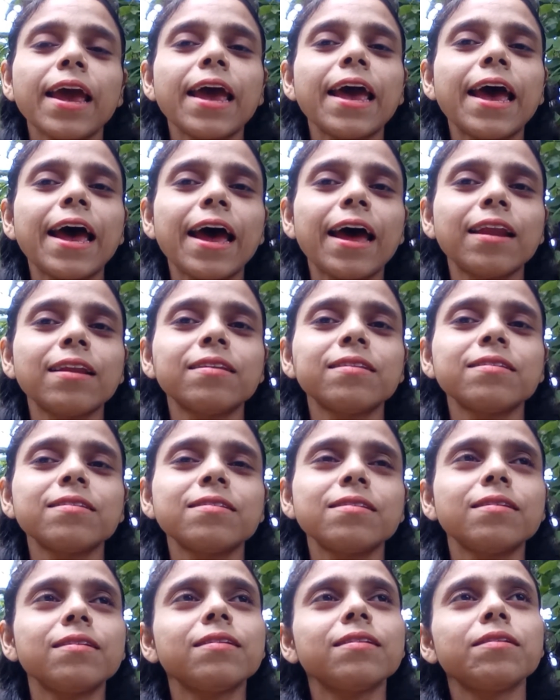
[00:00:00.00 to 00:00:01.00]
and
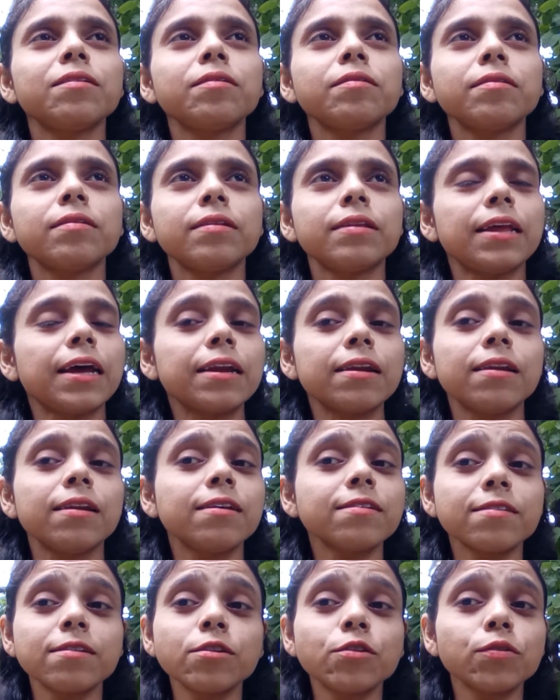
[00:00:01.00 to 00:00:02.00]
then
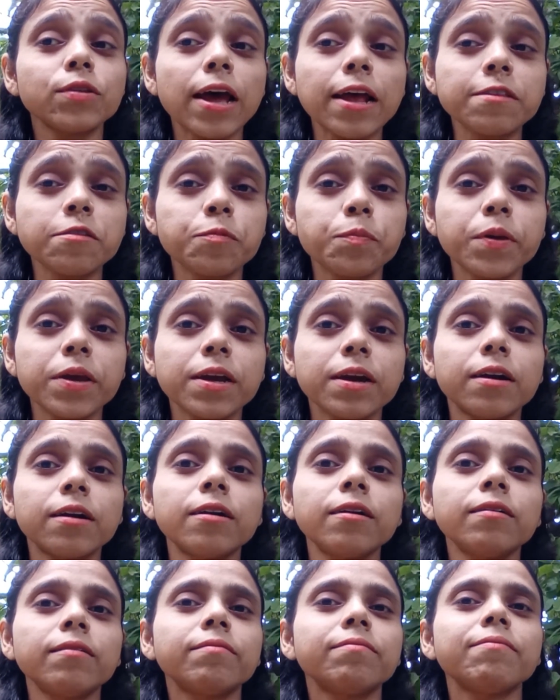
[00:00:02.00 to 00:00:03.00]
listen to that
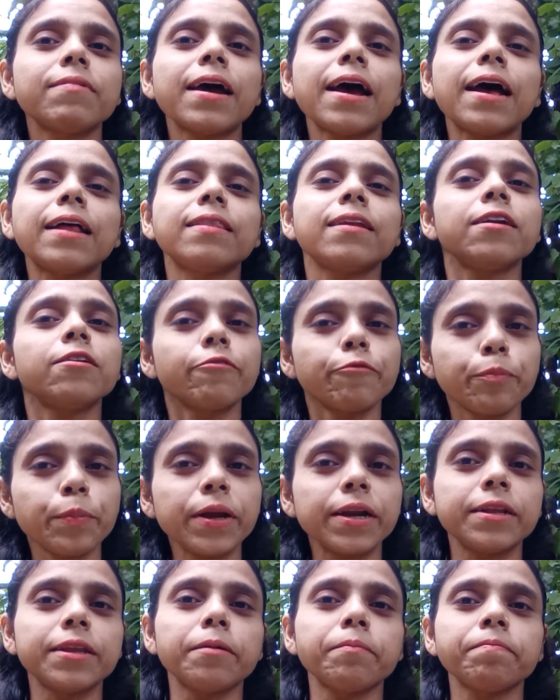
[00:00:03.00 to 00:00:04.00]
speaker and then
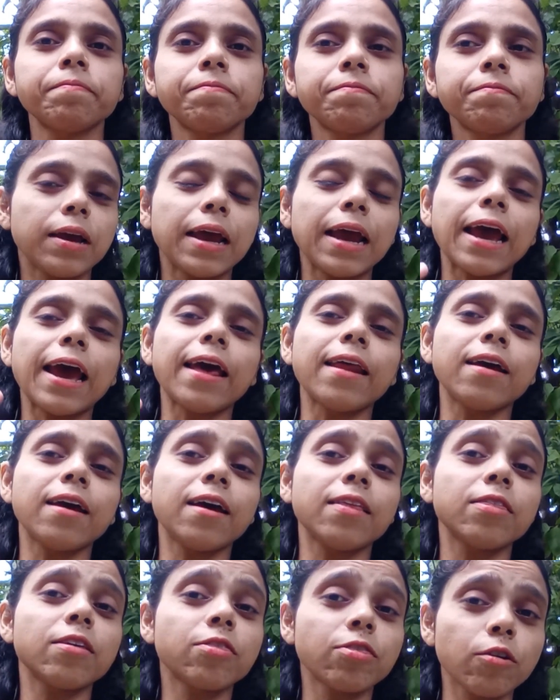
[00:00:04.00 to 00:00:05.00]
repeat them.
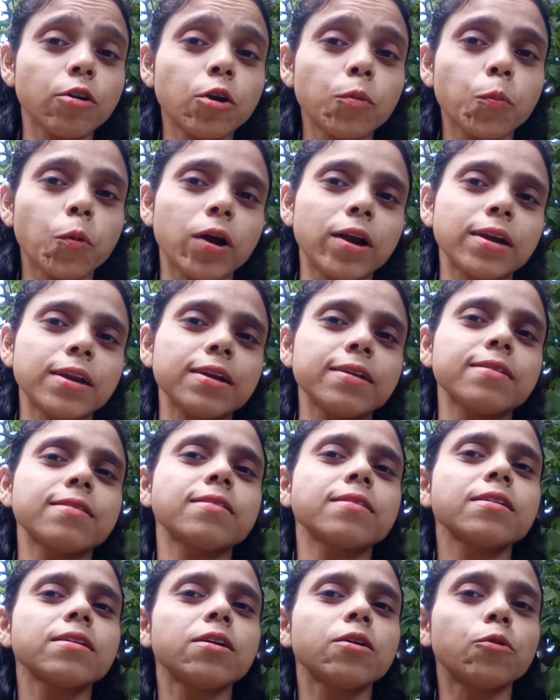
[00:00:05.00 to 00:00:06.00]
And the third point
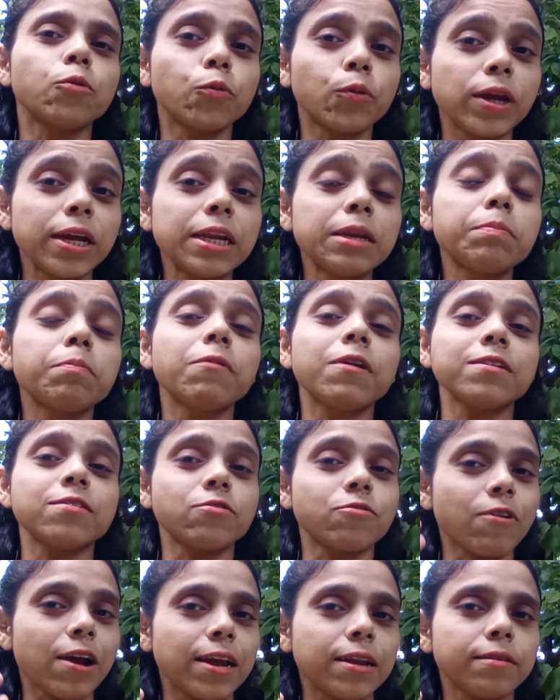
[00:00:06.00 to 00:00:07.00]
is read plus
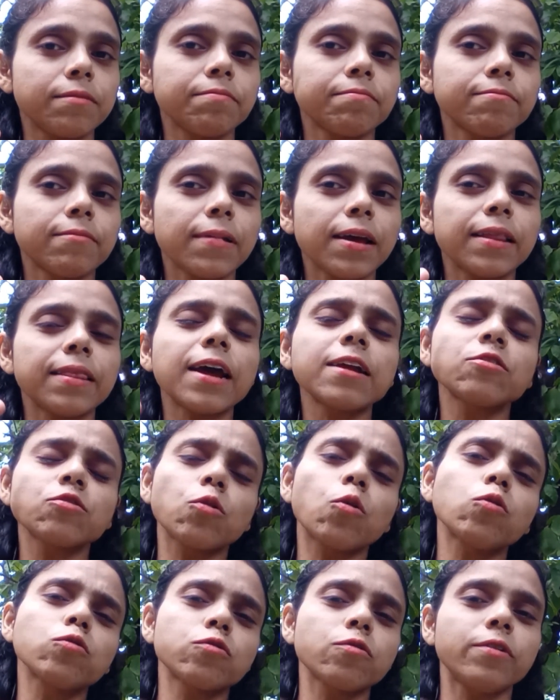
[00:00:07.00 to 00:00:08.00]
write. That's
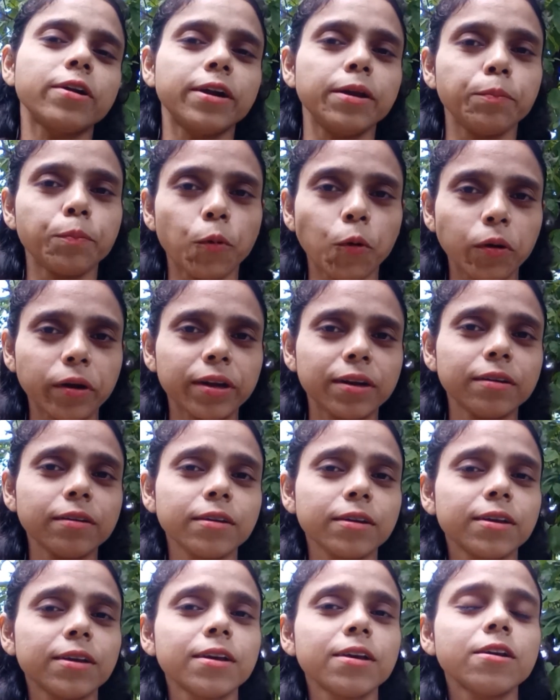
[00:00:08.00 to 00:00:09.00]
also very important.
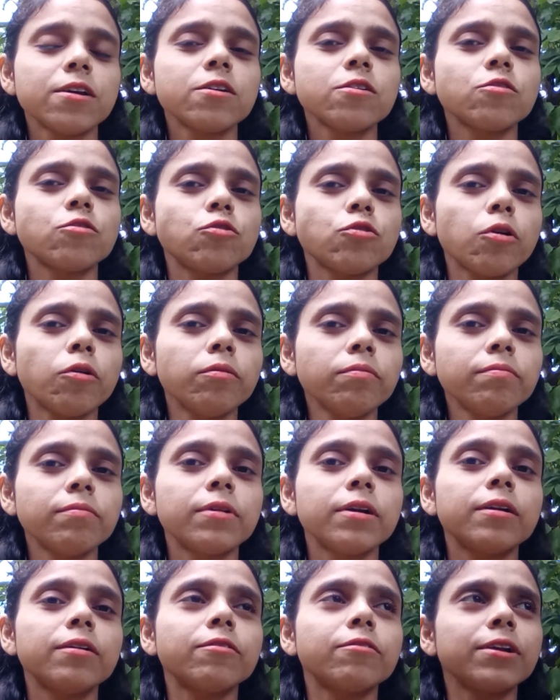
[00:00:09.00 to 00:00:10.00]
So
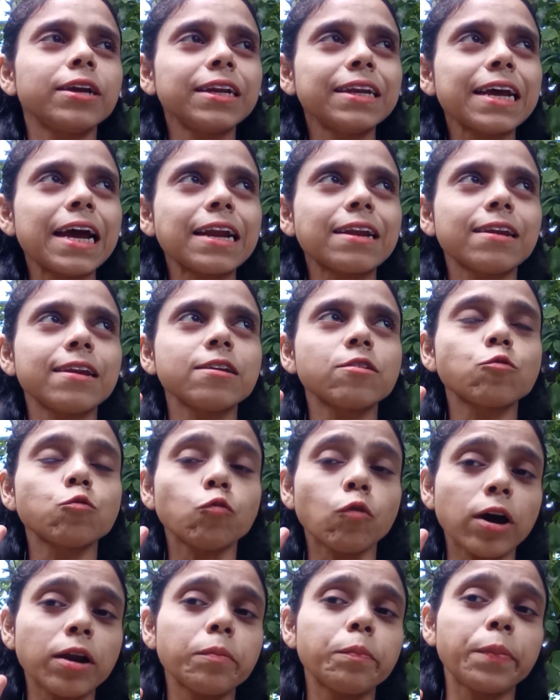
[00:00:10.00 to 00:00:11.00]
read at least
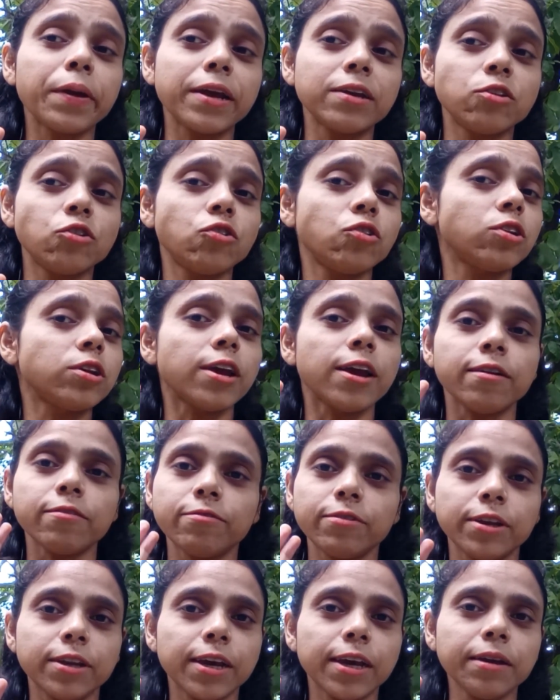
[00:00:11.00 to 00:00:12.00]
one page
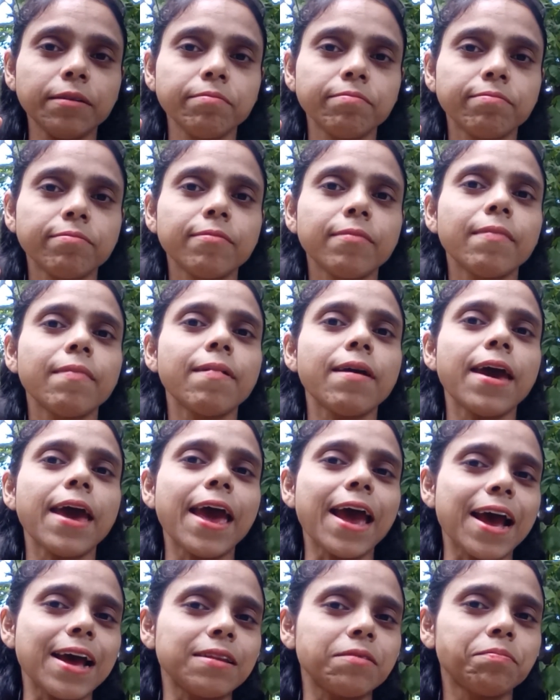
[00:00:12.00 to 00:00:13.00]
every day,
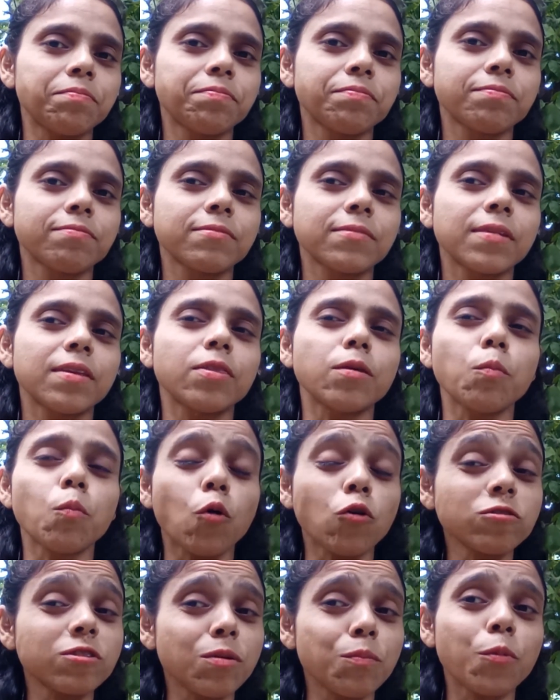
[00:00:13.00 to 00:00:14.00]
and the
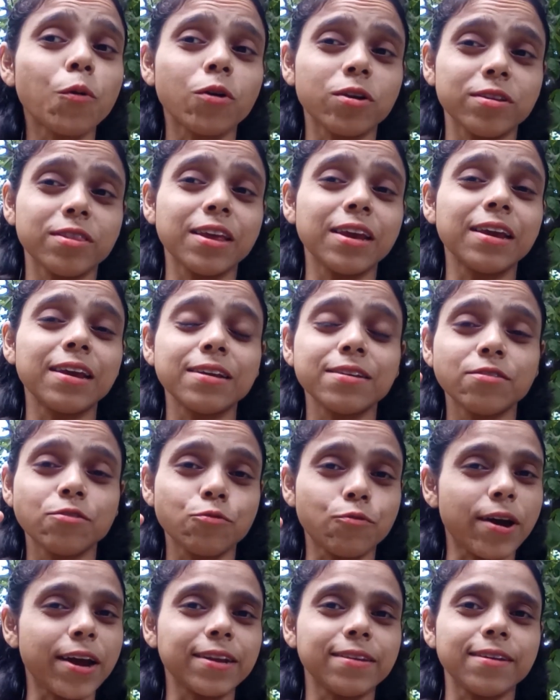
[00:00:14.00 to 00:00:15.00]
most important thing is
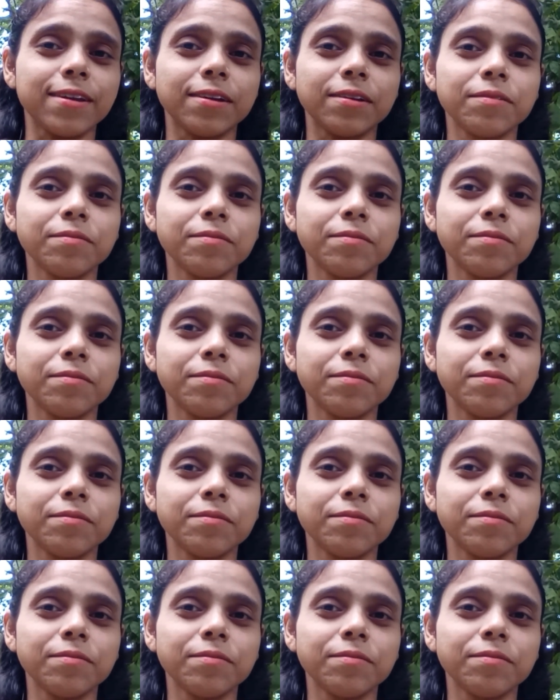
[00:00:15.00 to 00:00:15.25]
writing.